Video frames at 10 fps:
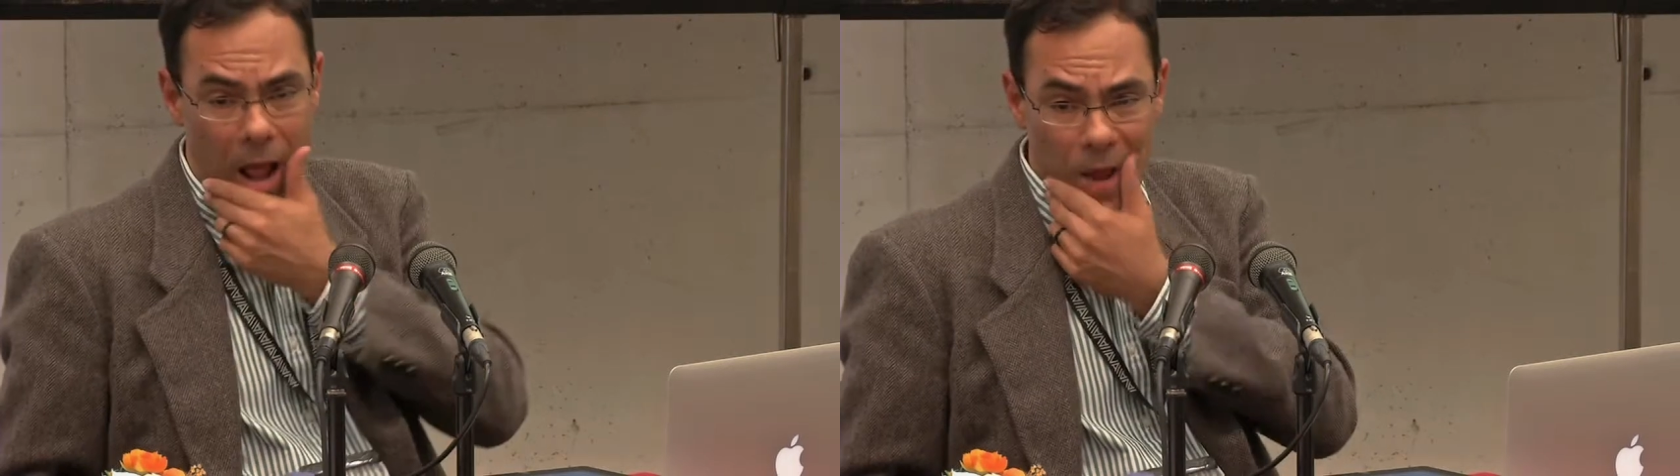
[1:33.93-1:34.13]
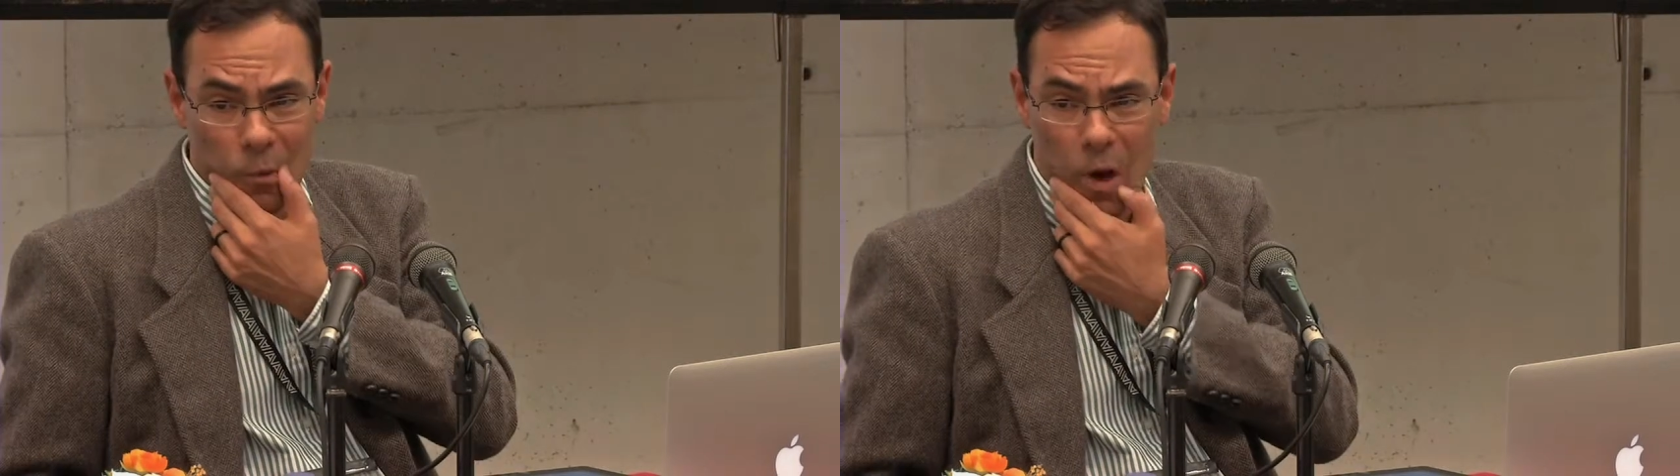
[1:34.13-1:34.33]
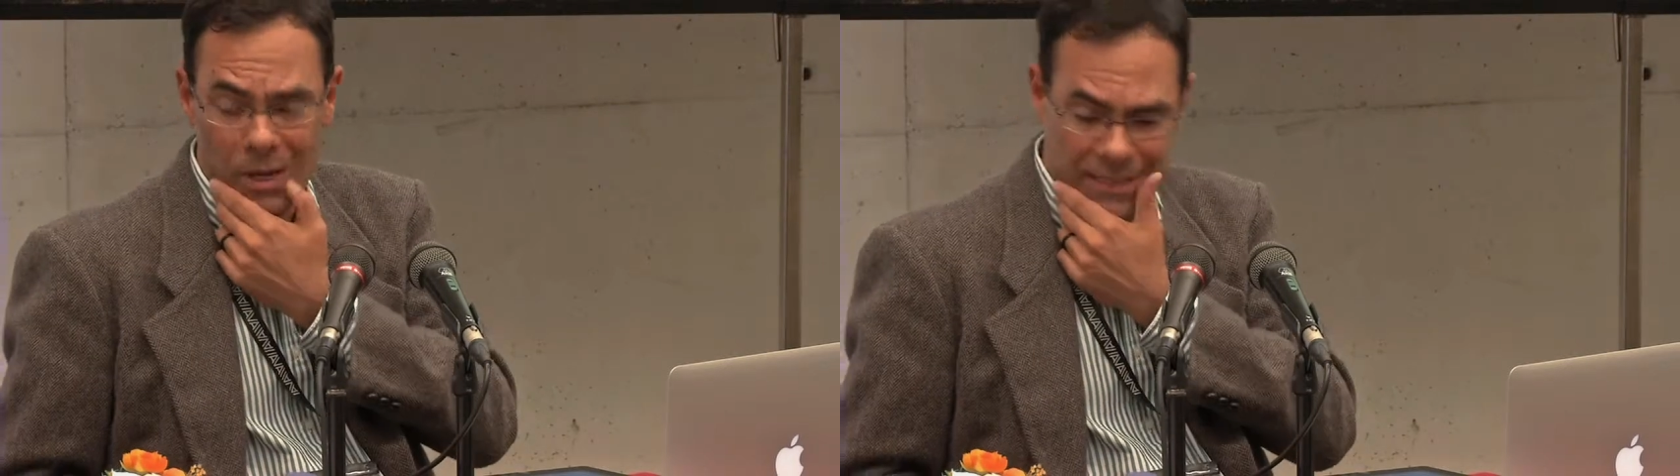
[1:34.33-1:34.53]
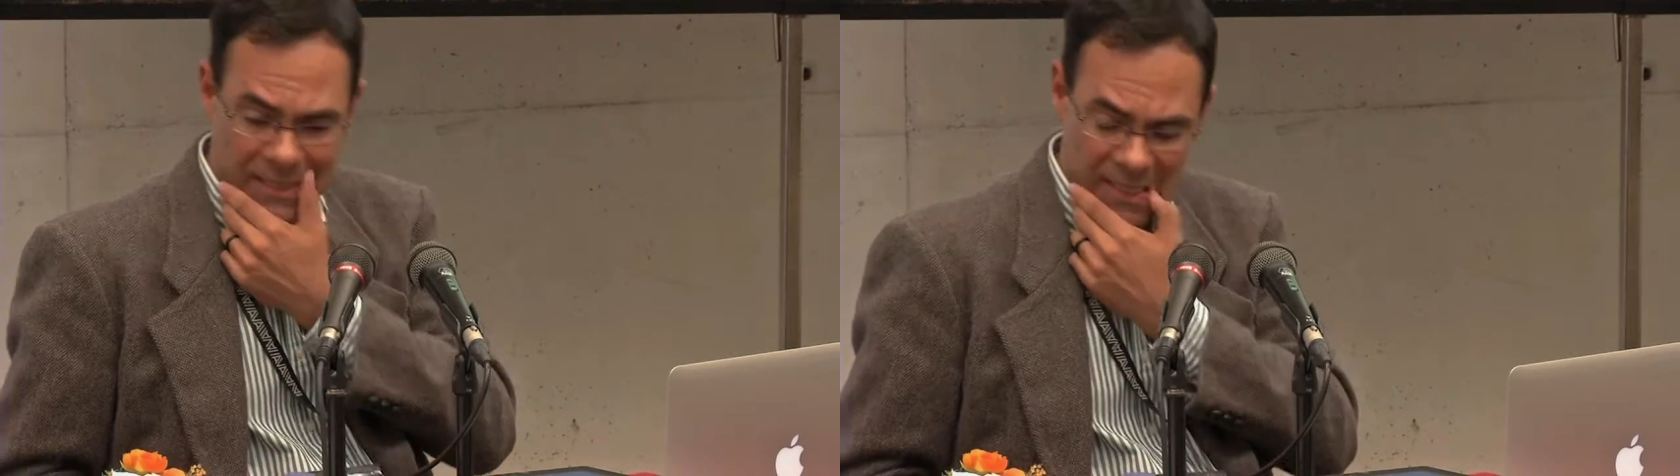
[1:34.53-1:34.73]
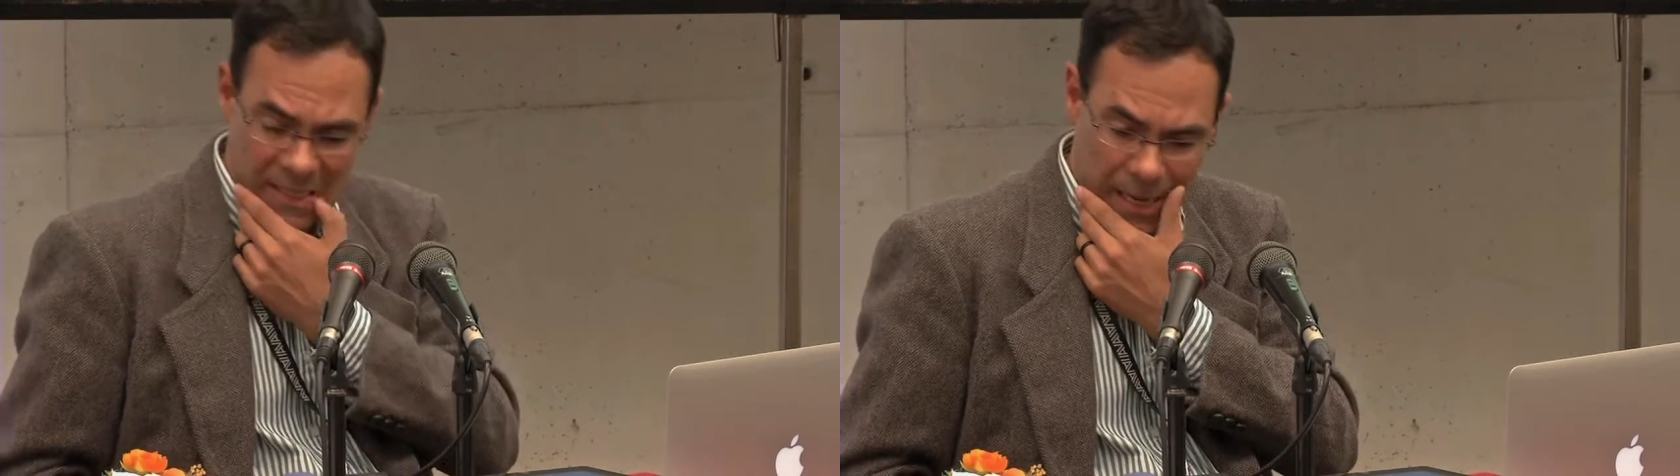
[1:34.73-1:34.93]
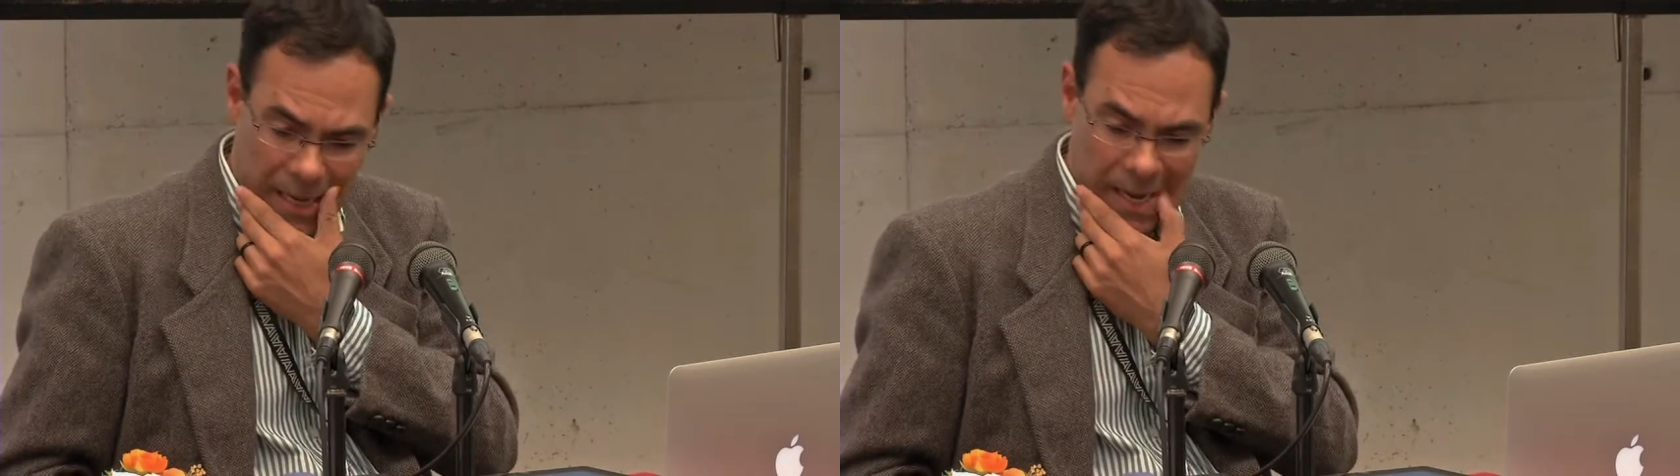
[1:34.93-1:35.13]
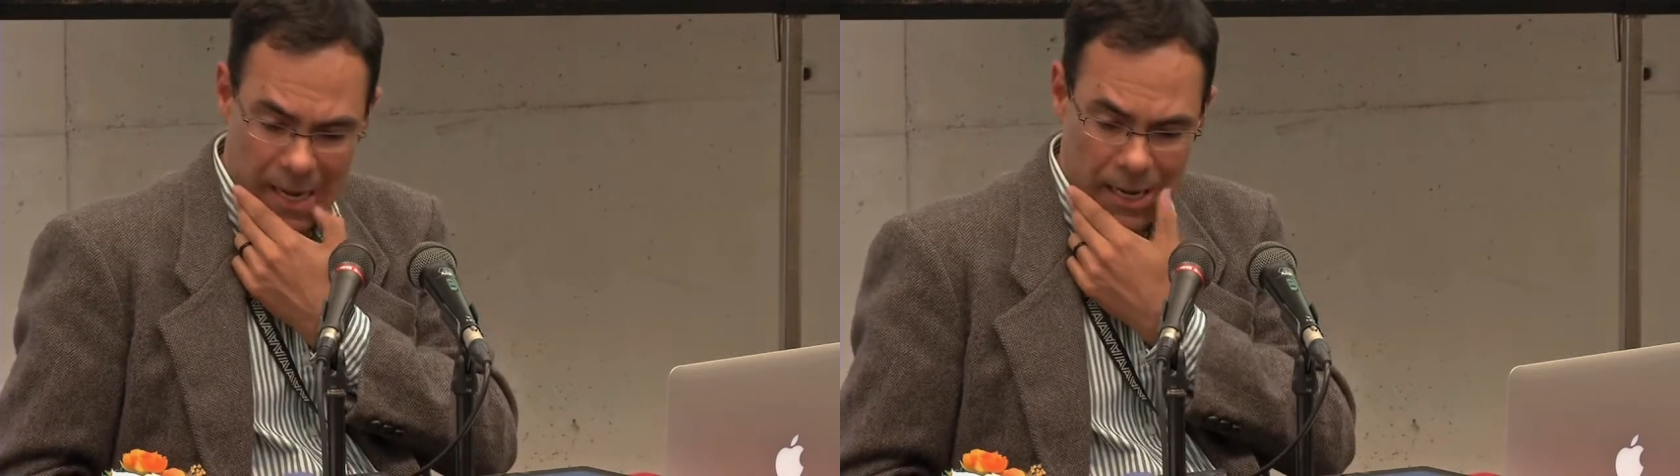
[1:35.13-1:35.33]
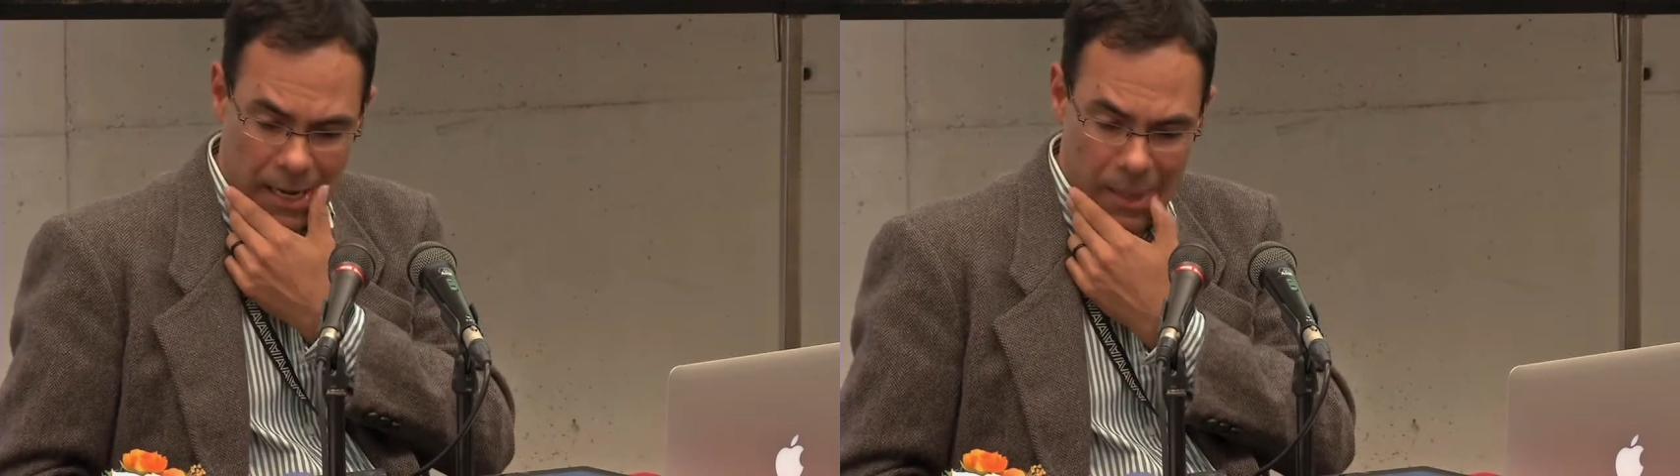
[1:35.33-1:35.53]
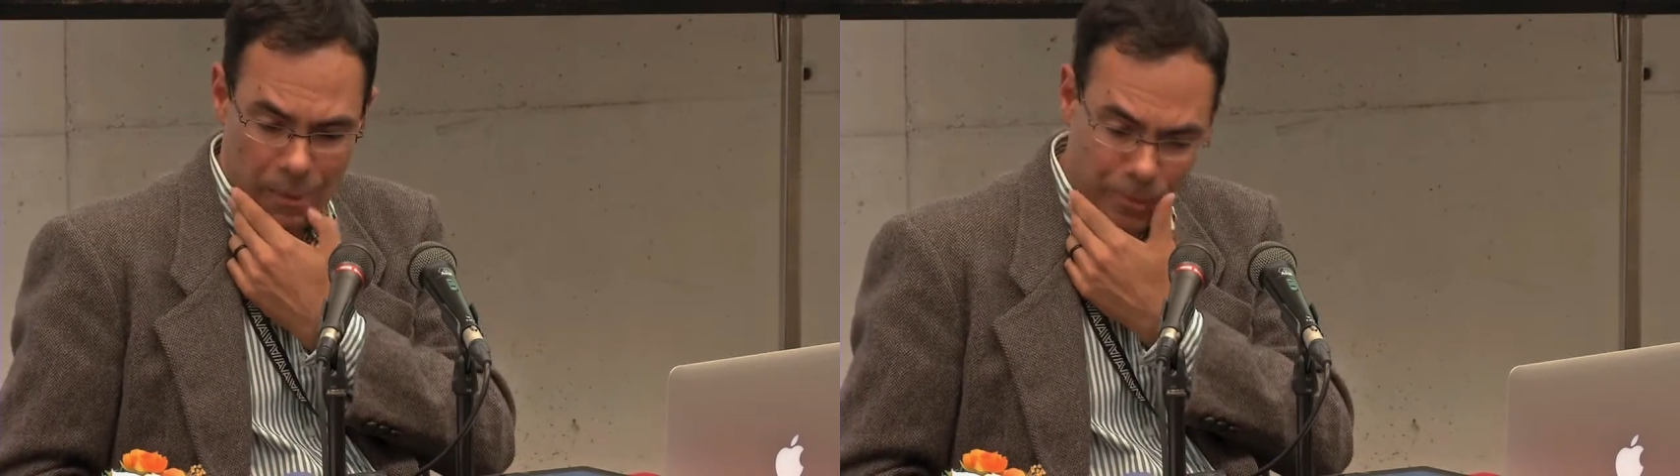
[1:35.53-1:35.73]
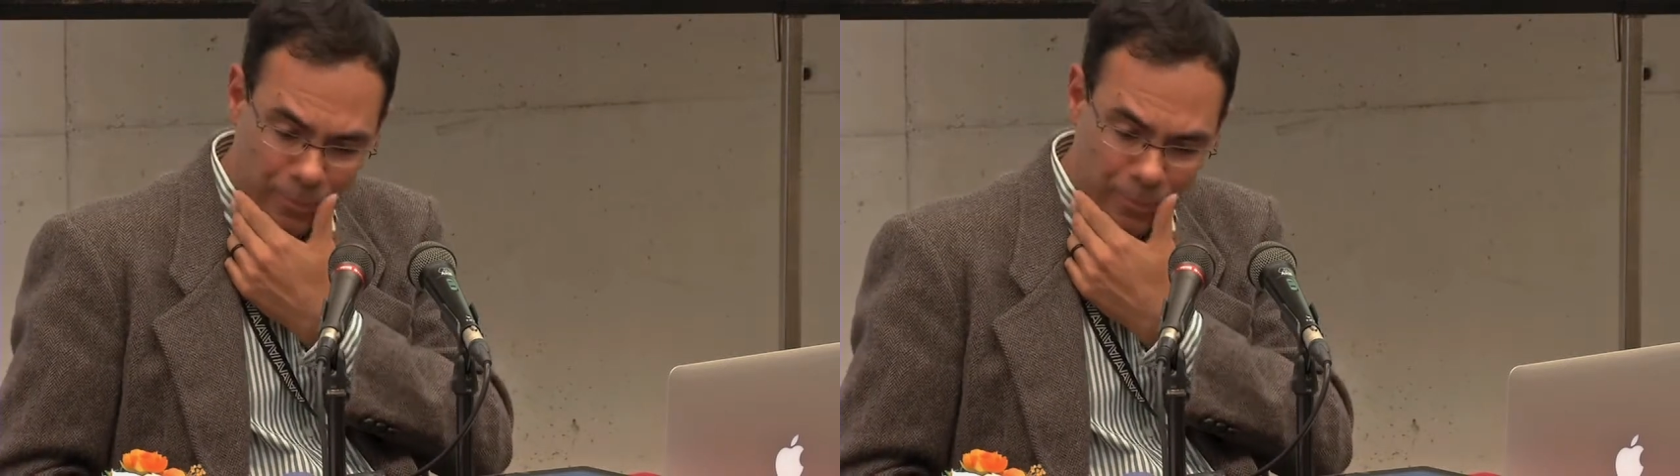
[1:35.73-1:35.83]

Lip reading: I was a